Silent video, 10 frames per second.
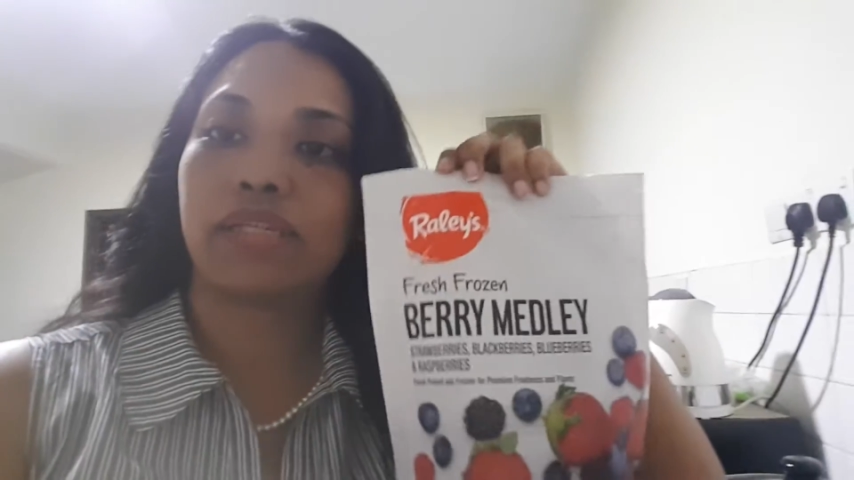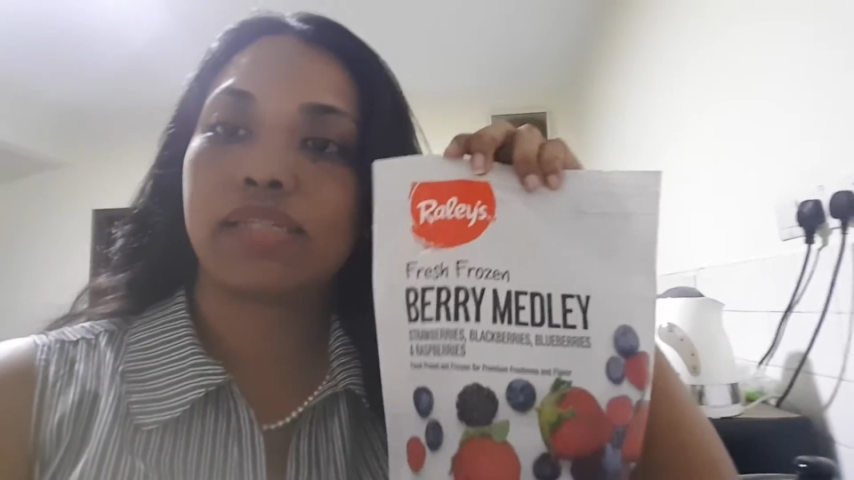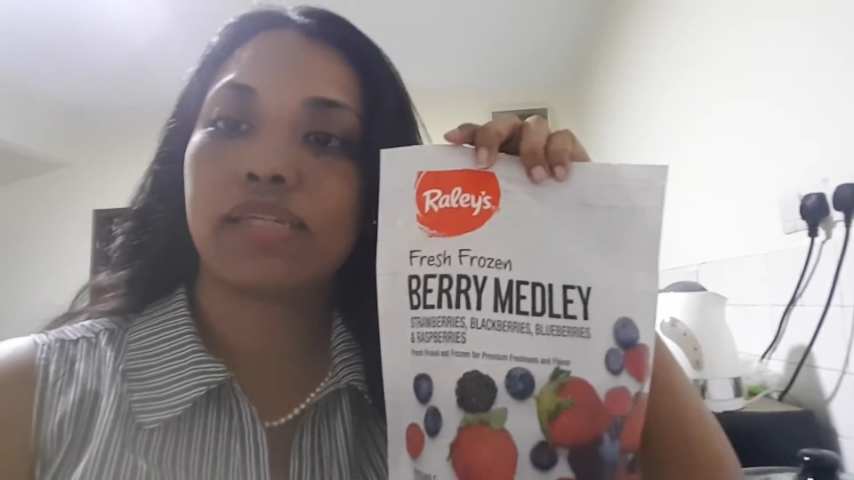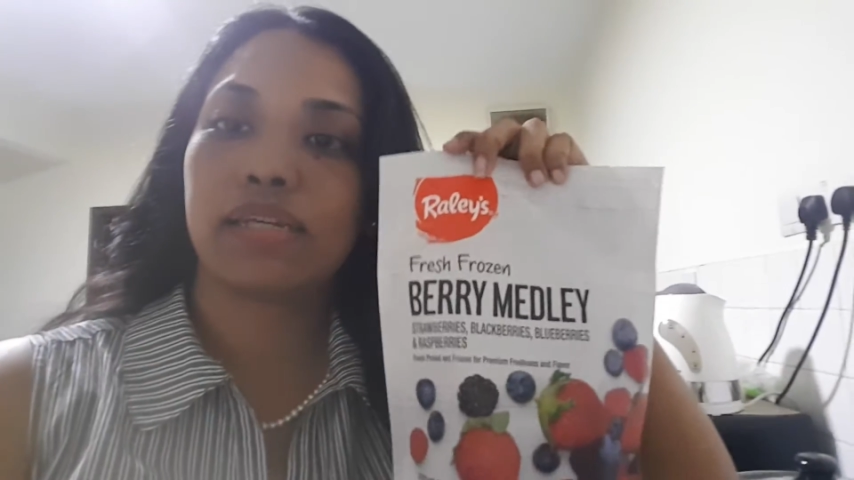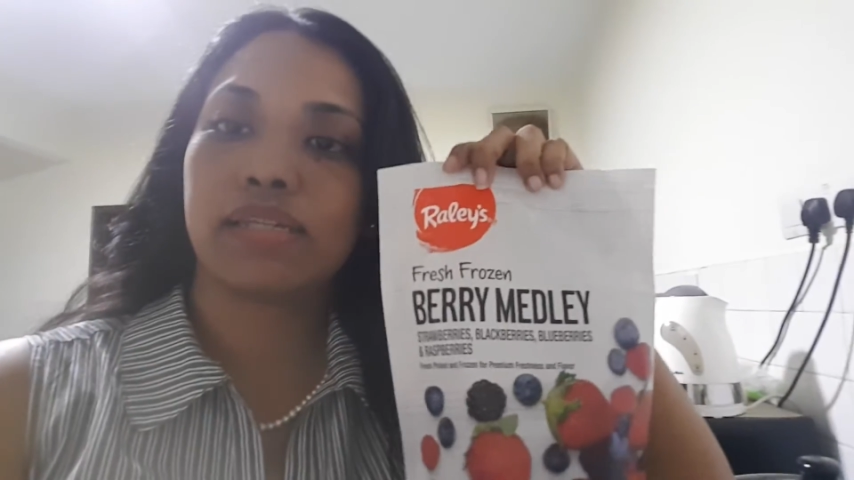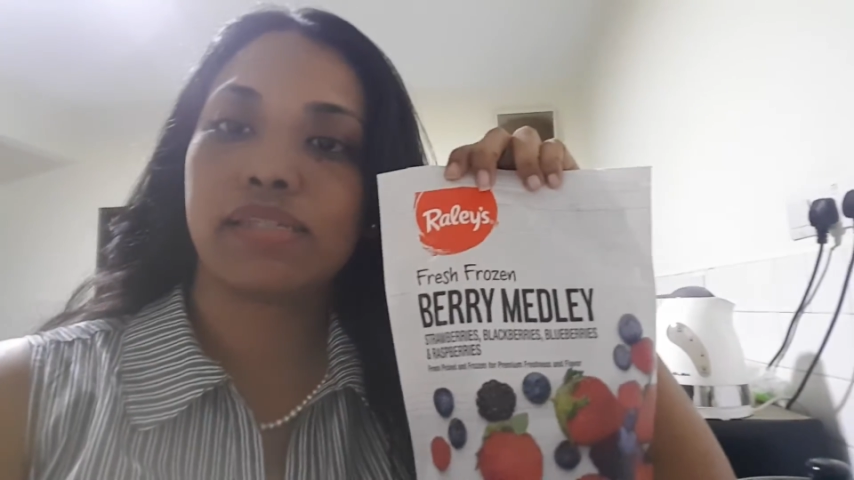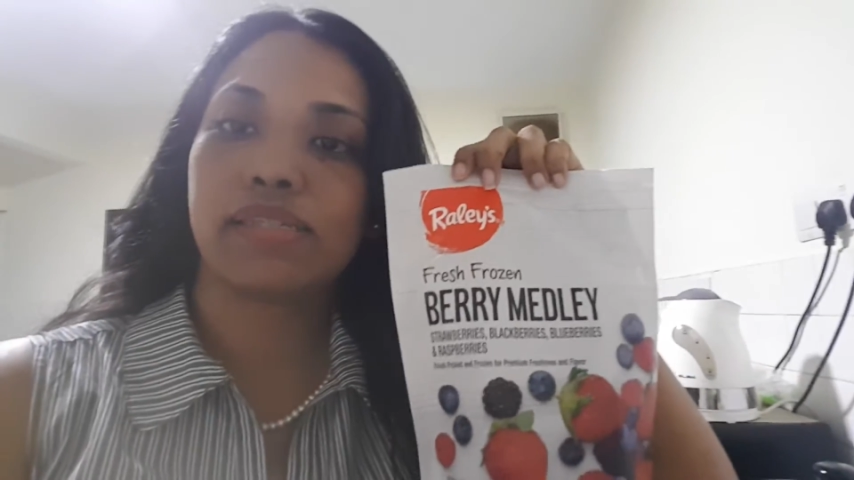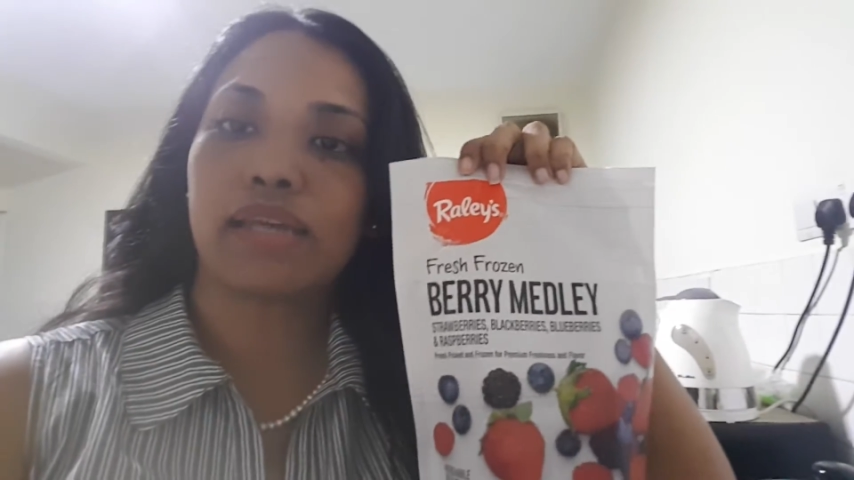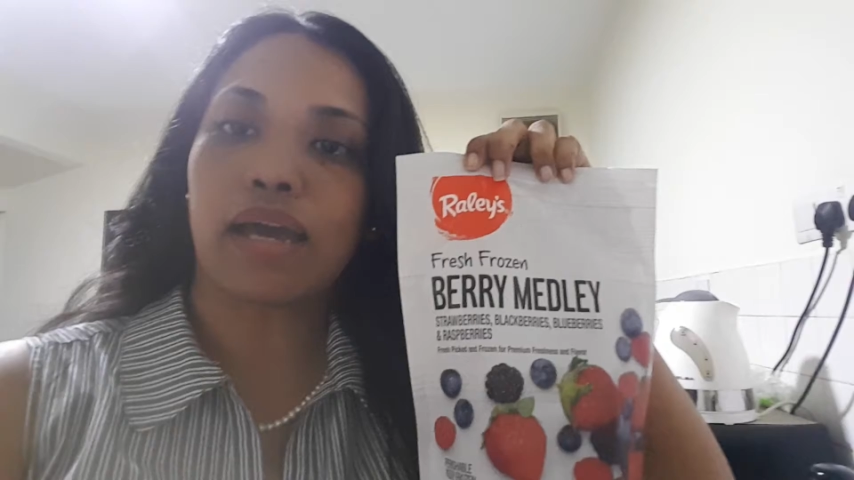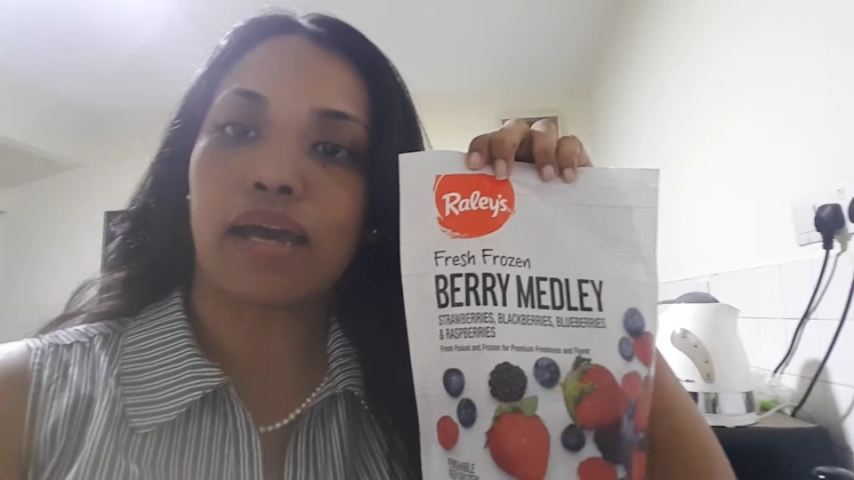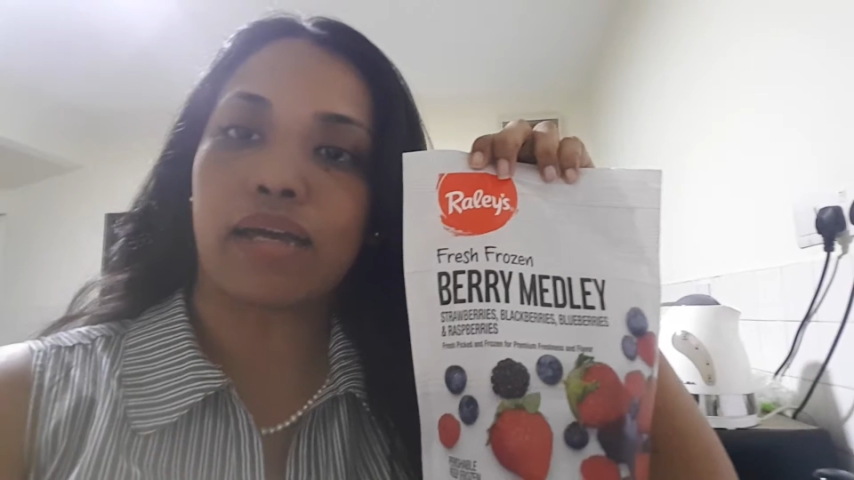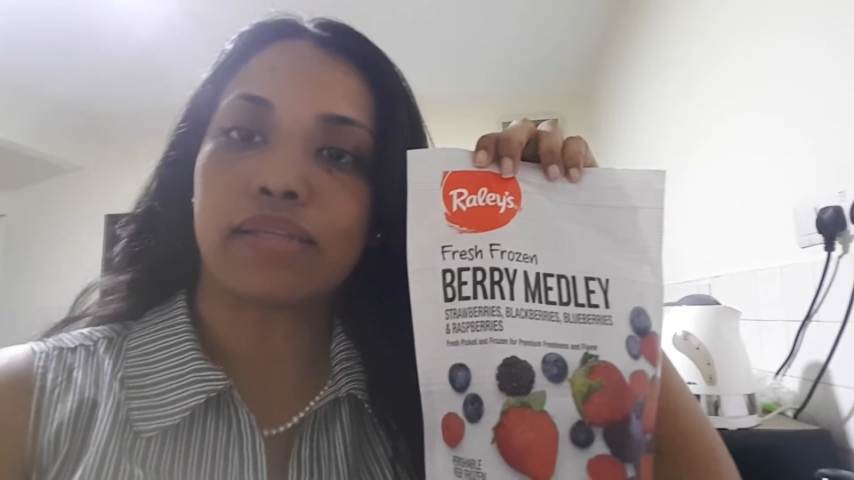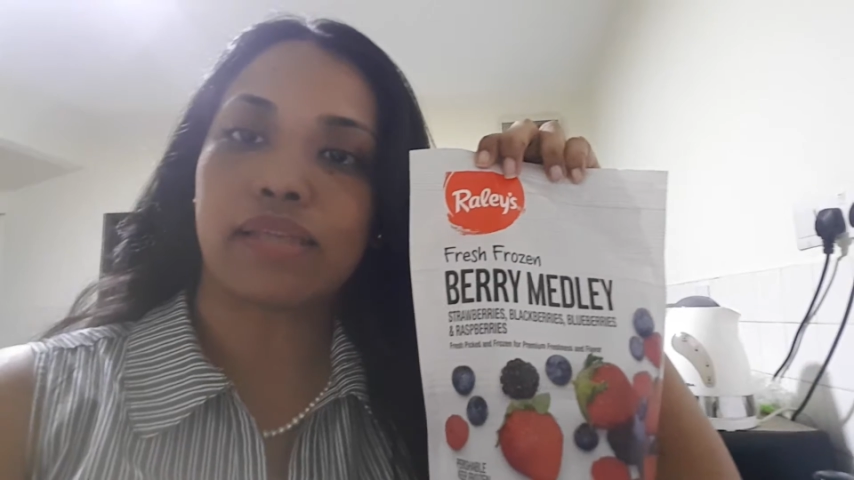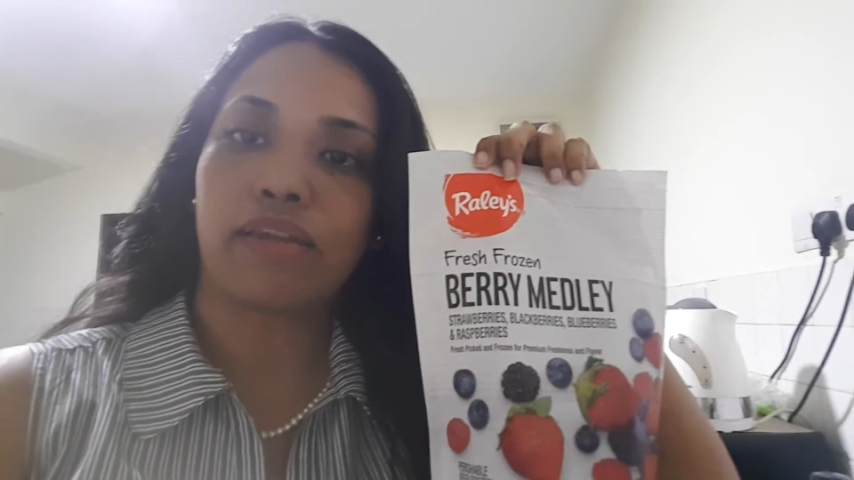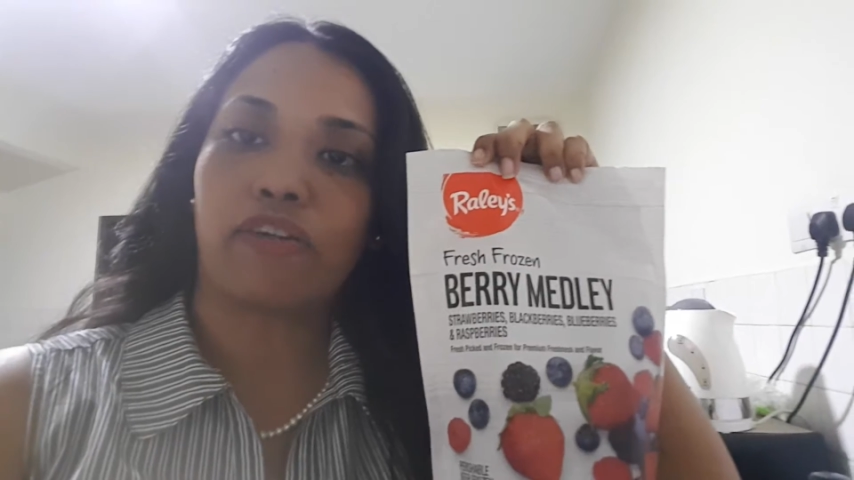This is
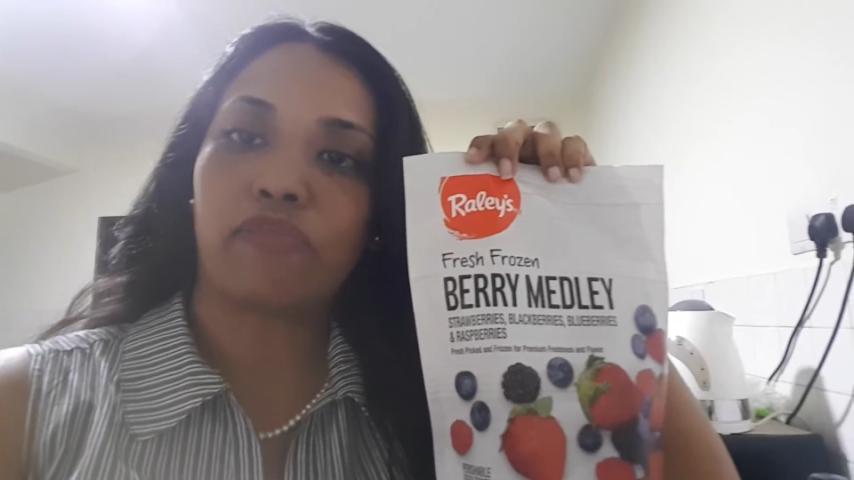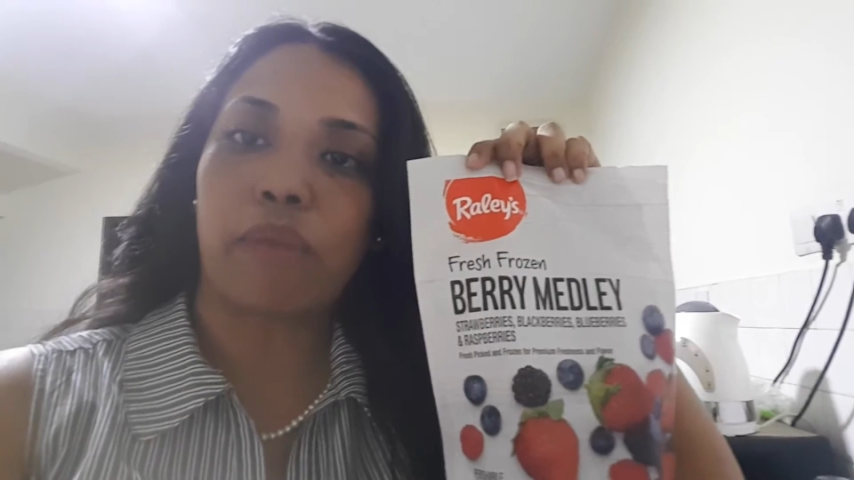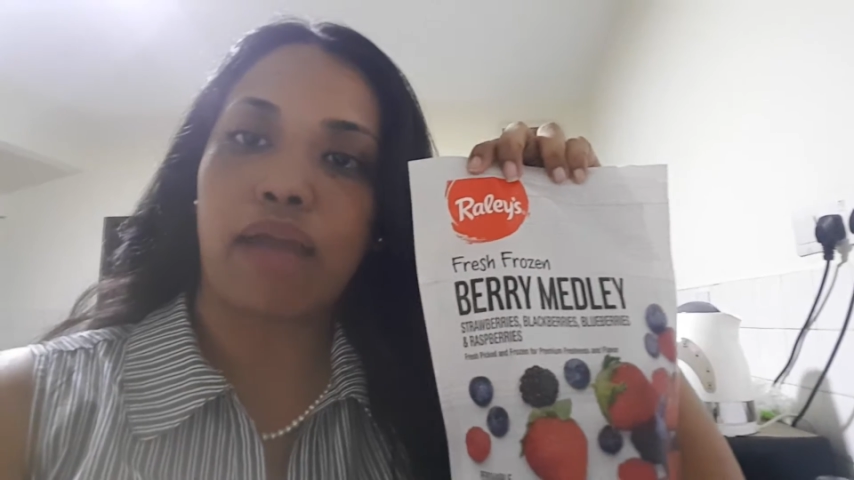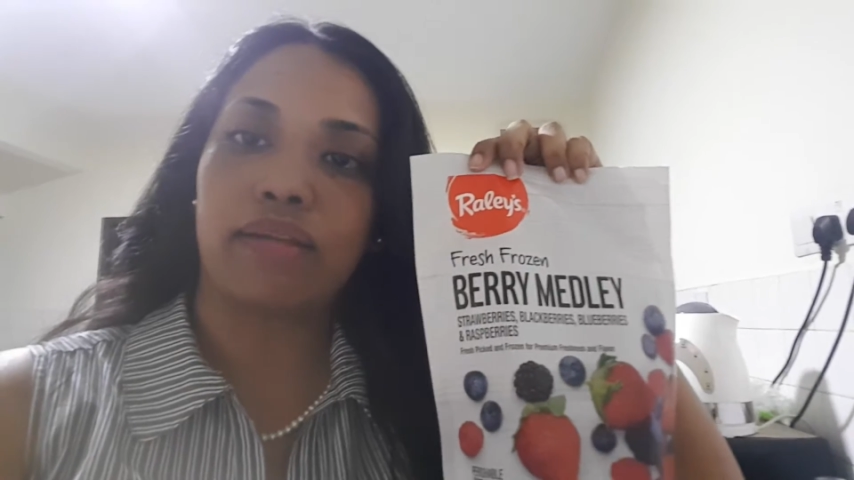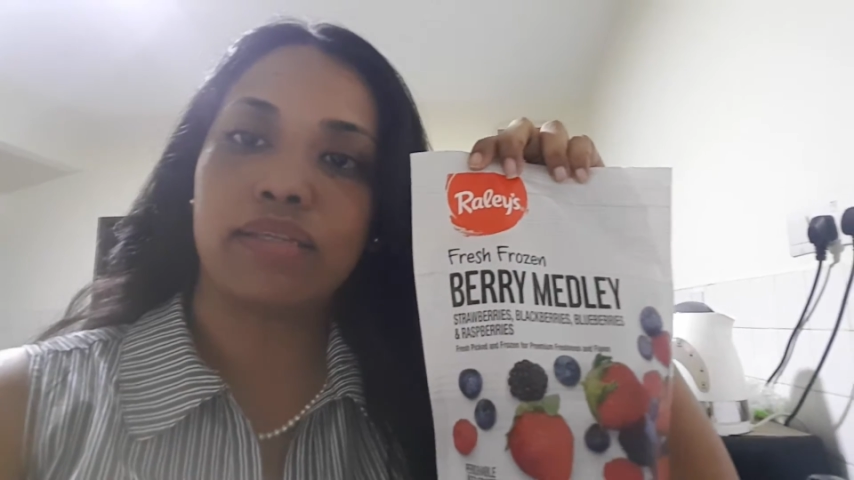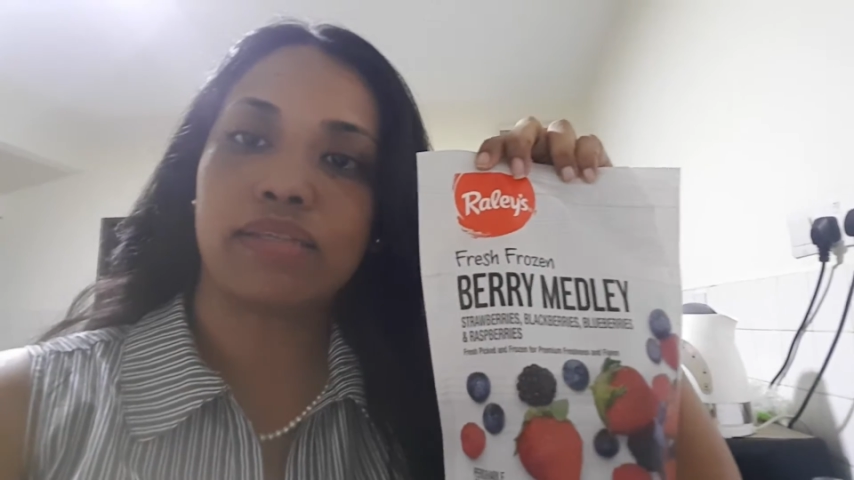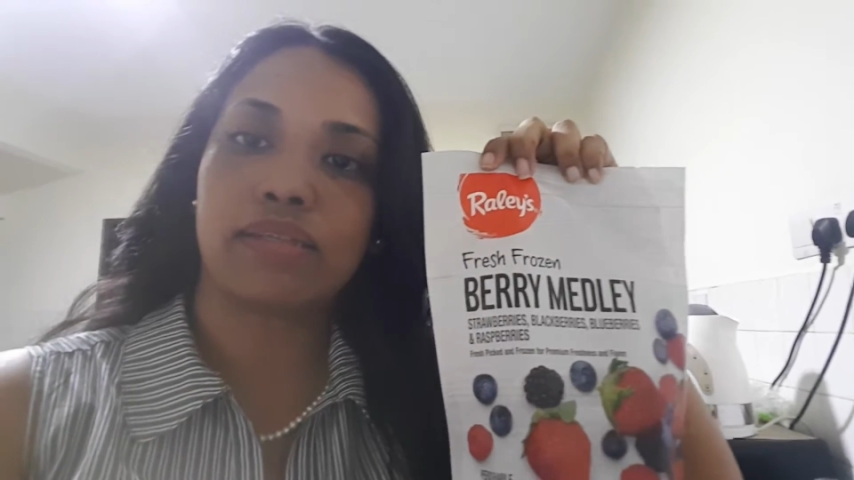a set of berries.